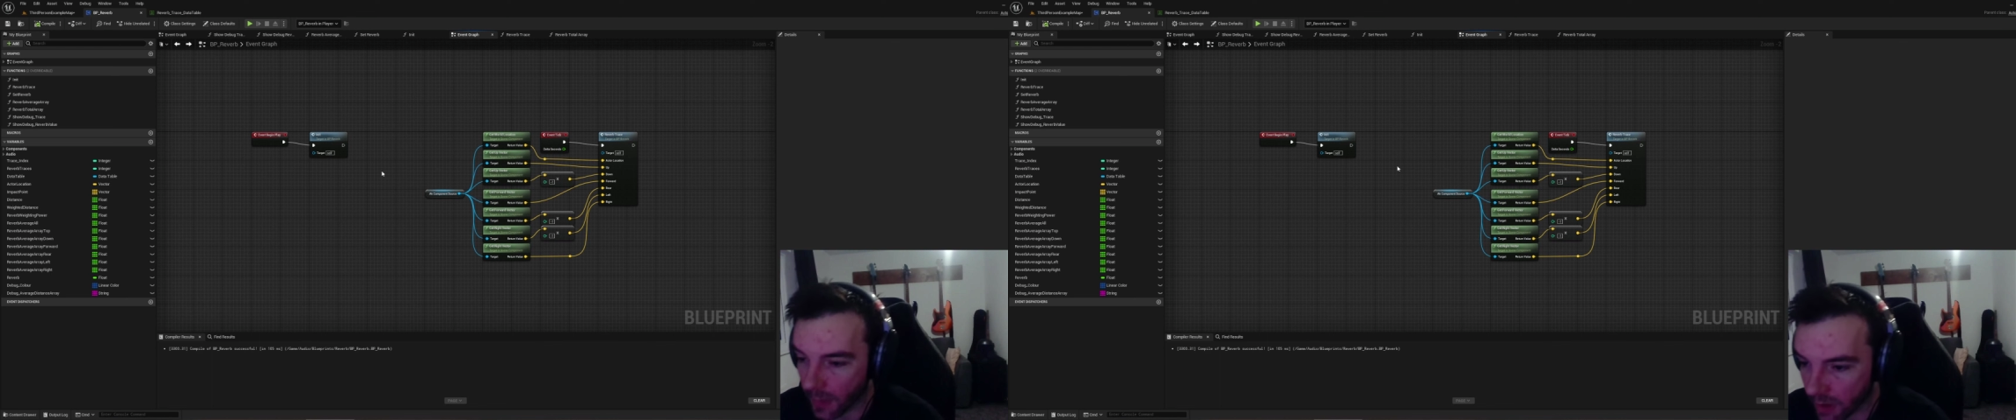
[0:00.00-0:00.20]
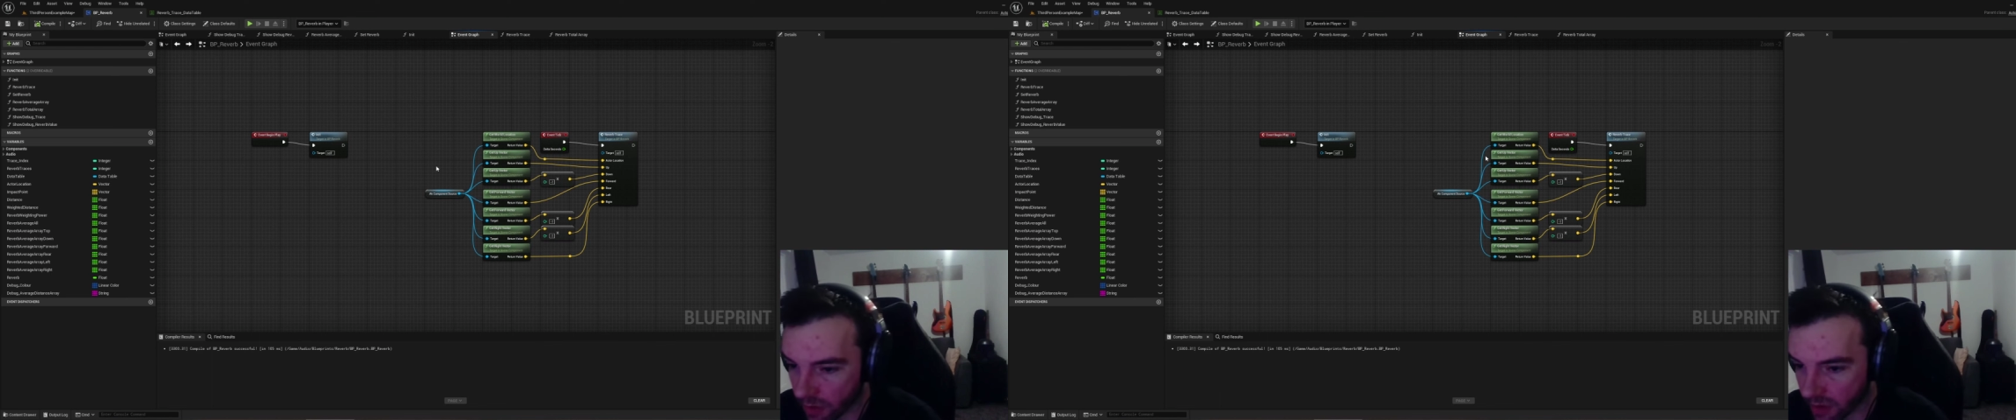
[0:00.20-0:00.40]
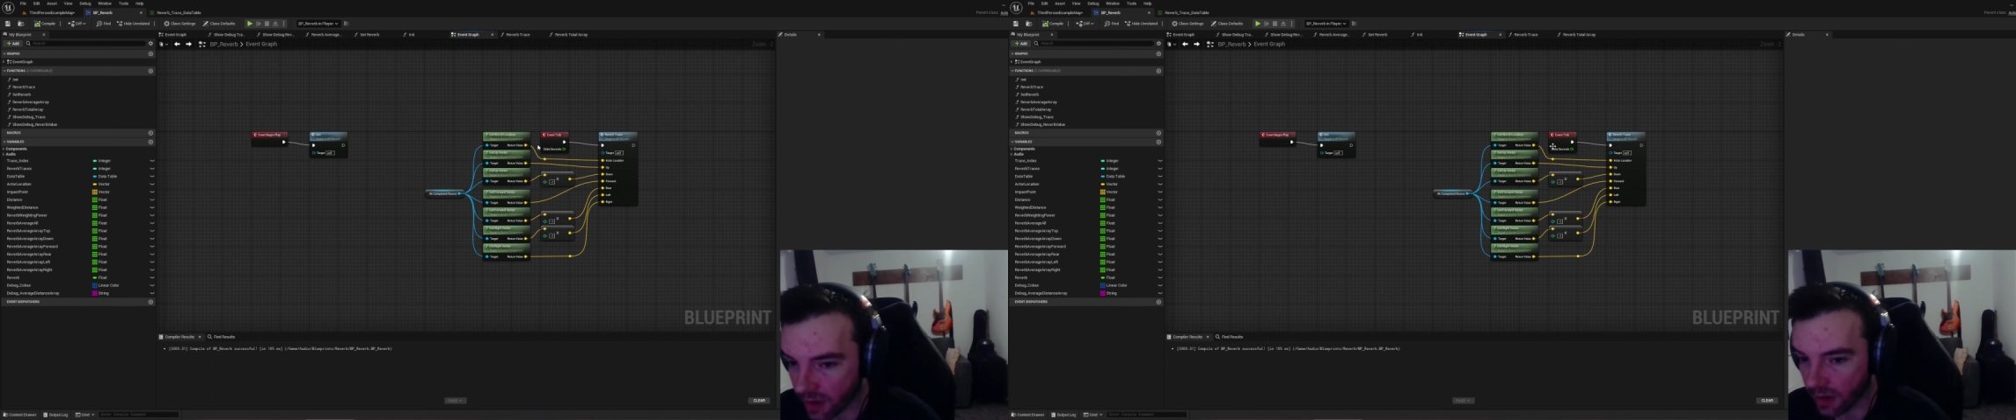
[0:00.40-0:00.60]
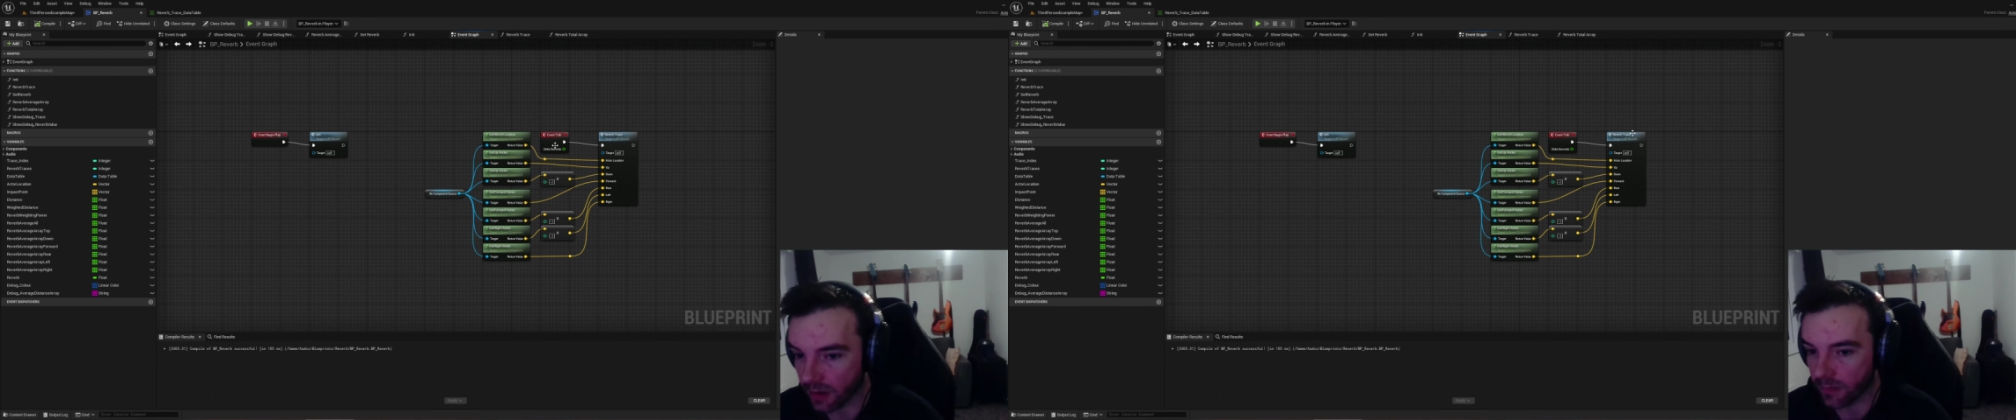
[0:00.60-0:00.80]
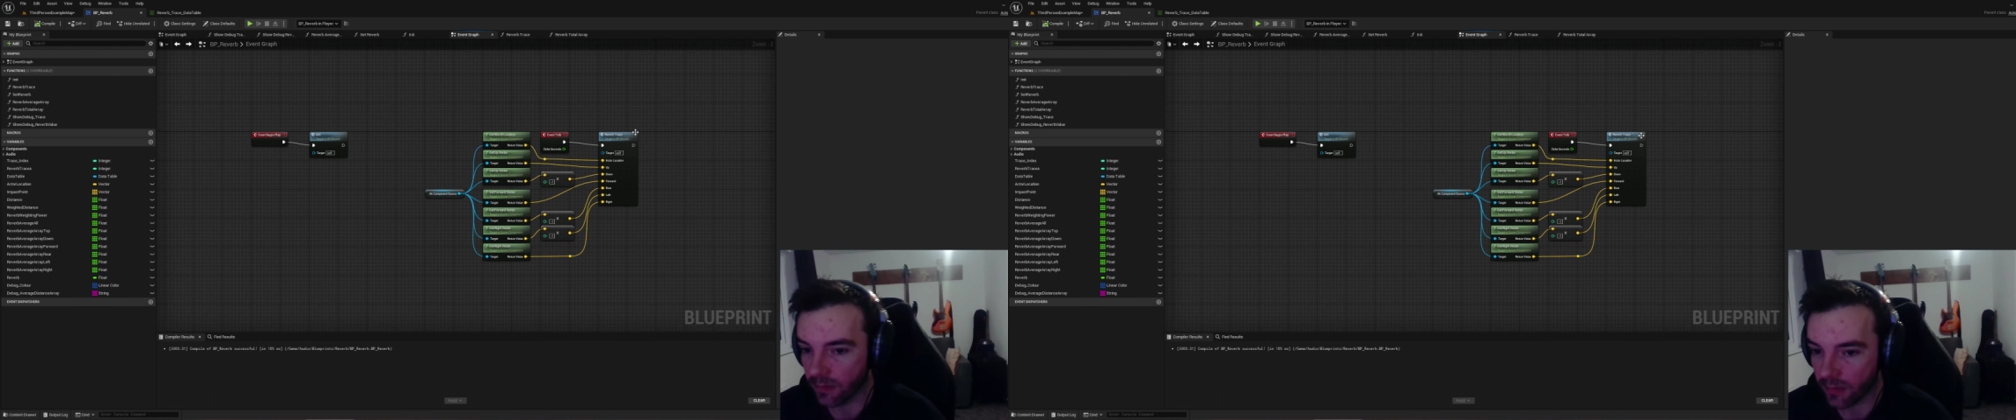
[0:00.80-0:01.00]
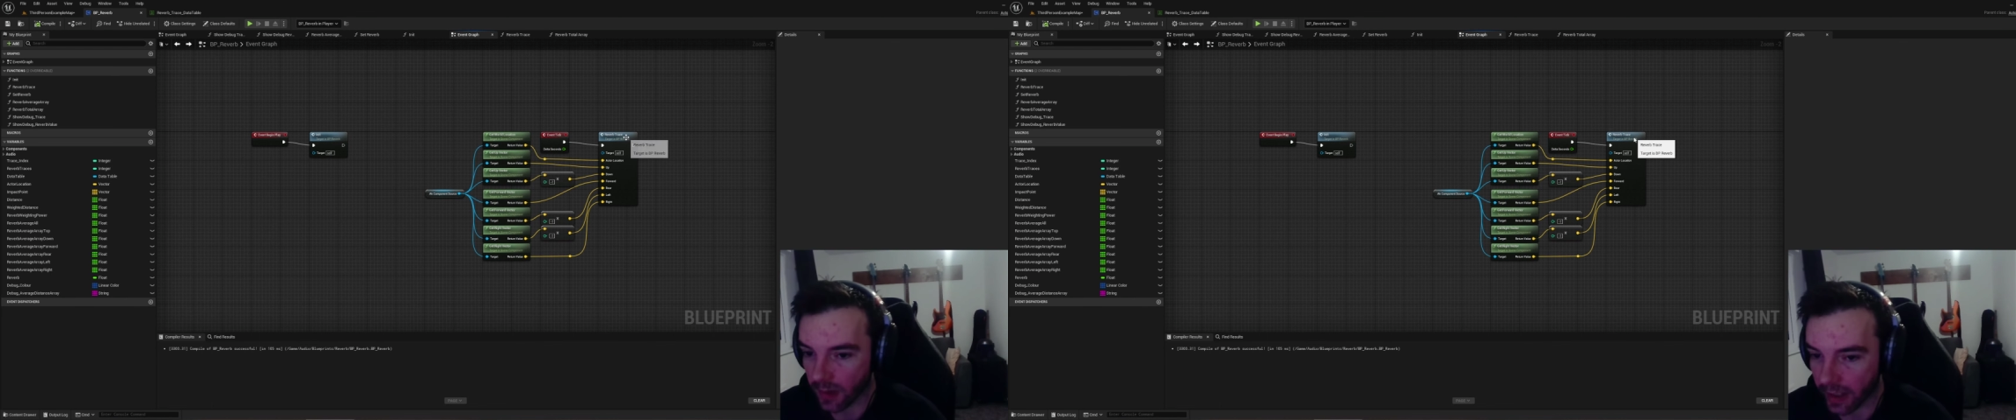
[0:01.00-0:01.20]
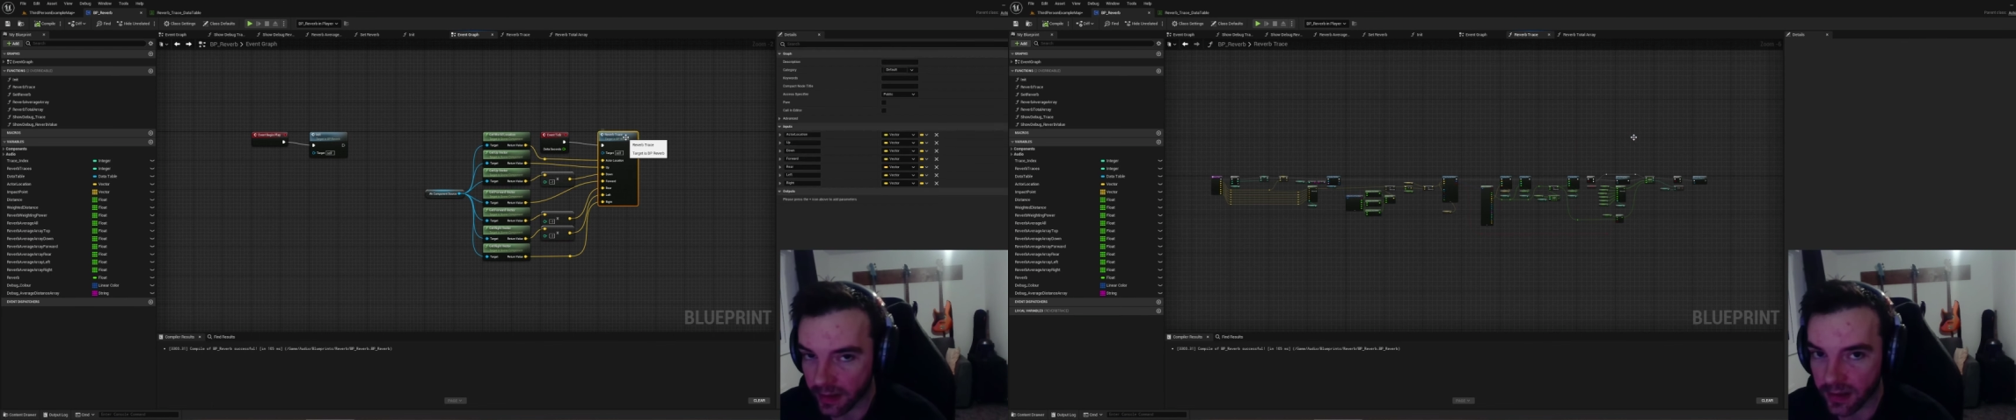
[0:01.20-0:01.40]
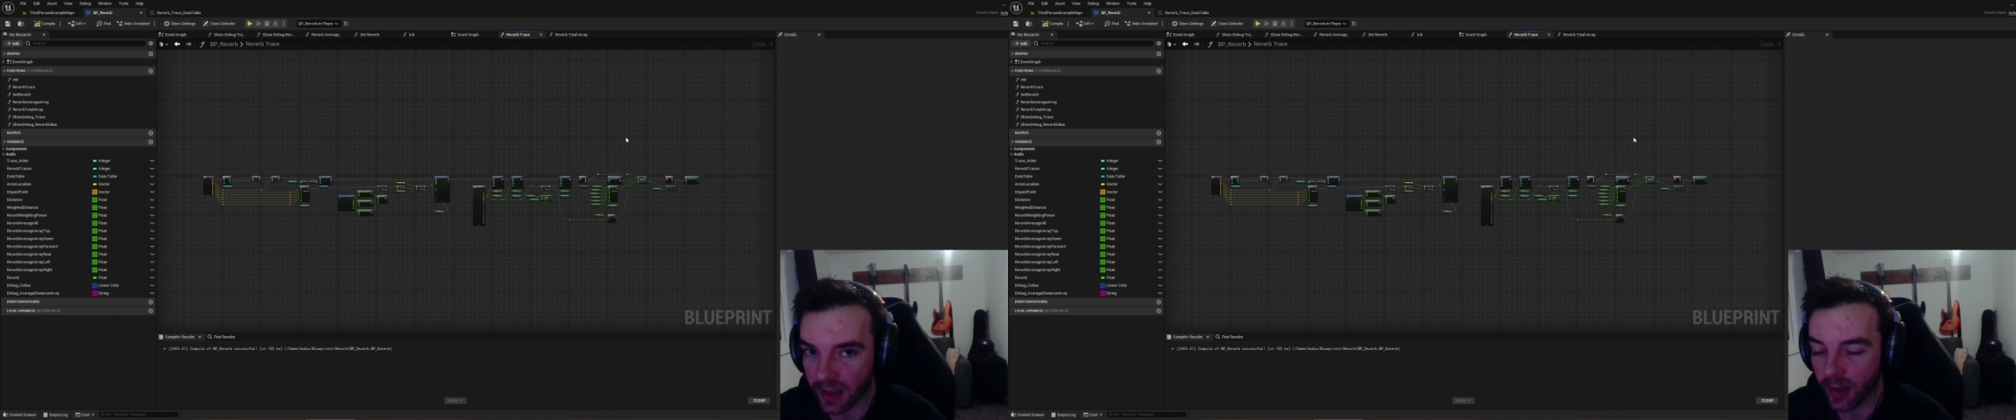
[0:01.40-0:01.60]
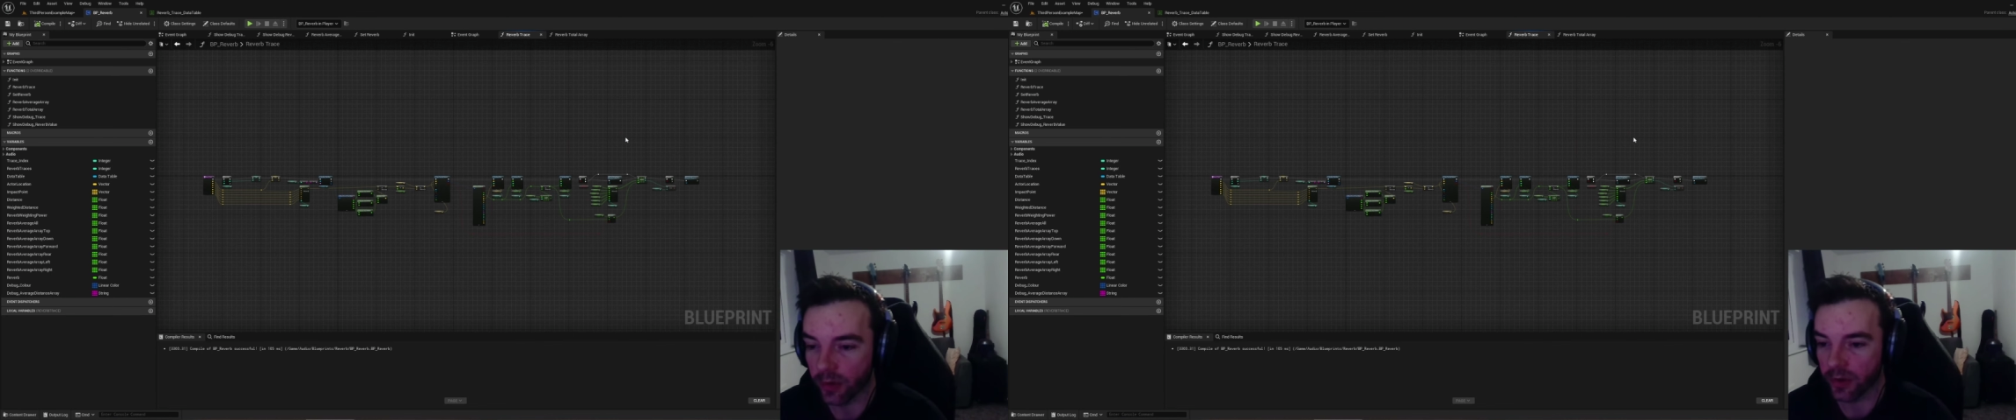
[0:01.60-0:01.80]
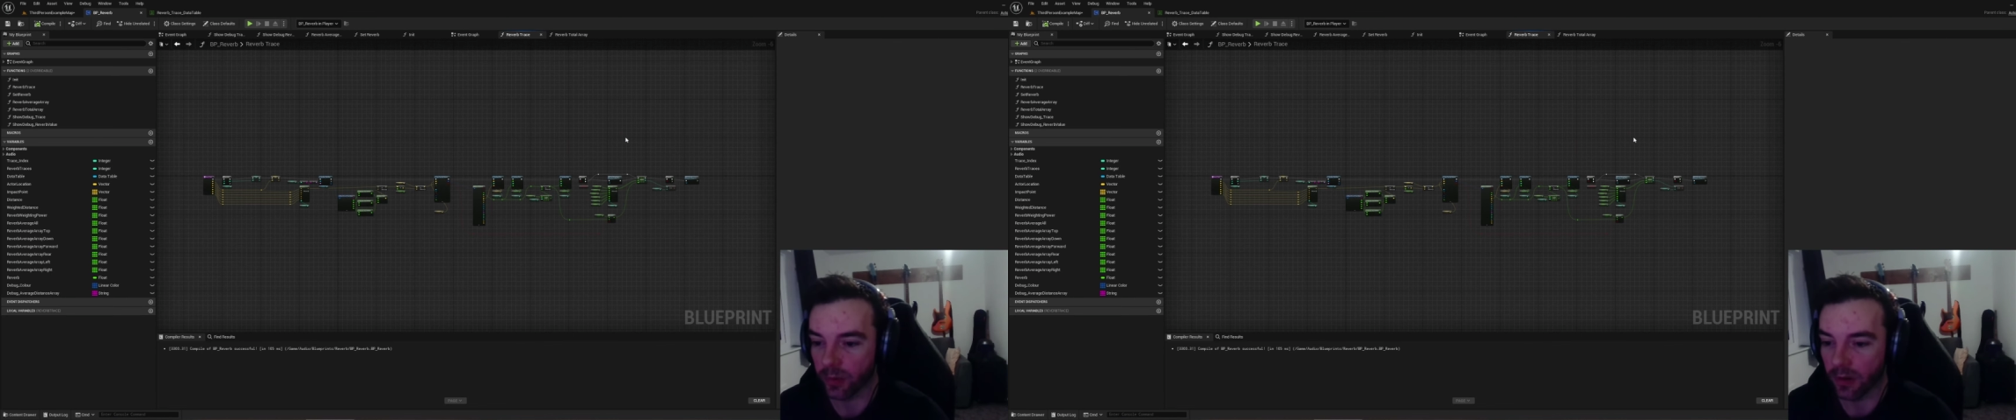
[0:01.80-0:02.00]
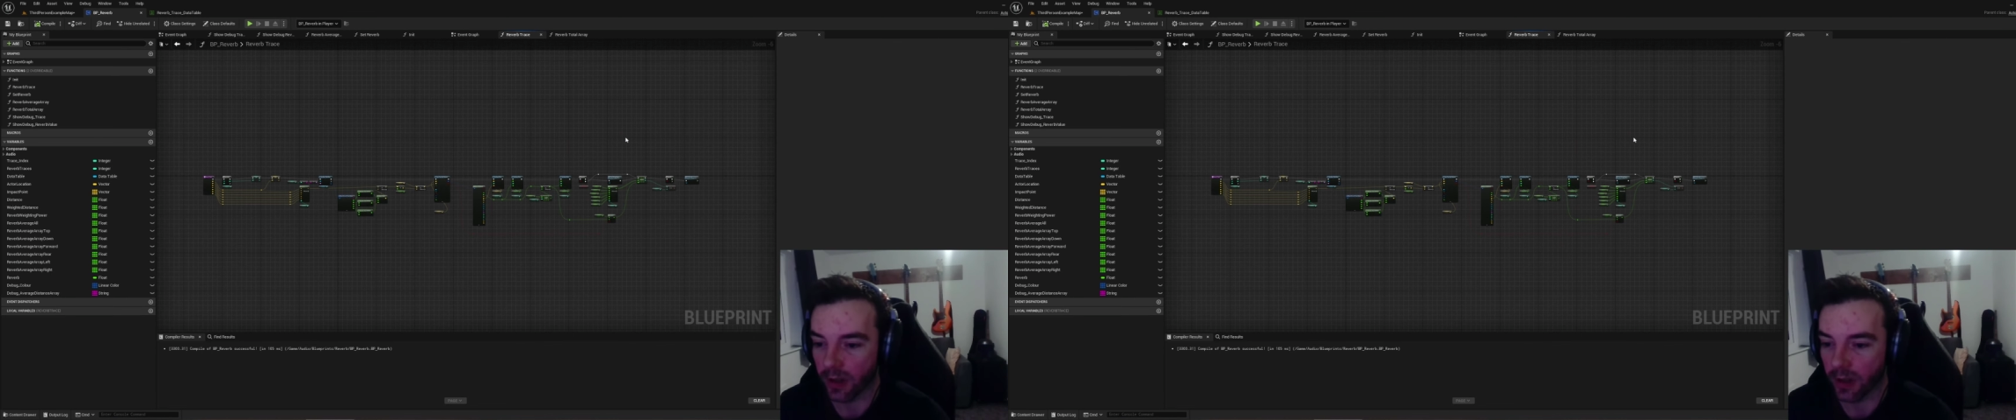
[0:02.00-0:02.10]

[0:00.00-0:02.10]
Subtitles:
Just a like disclaimer as well,